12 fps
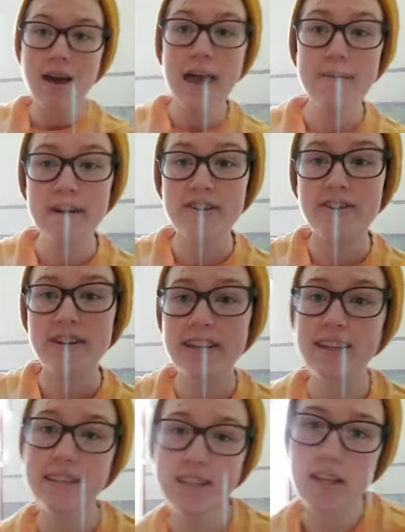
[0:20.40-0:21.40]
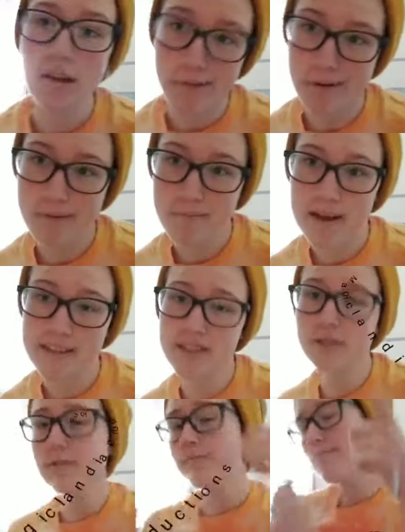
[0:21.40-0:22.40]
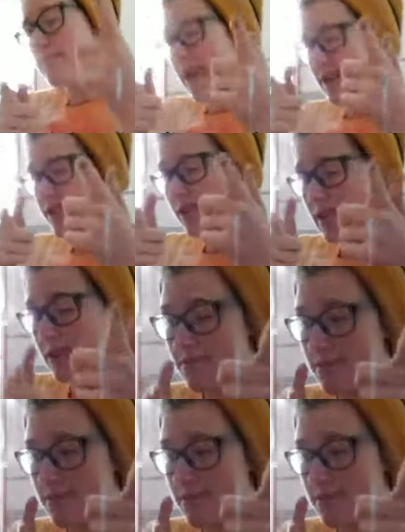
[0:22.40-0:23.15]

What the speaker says: Hey Magicalandians, and welcome back to Magicalandia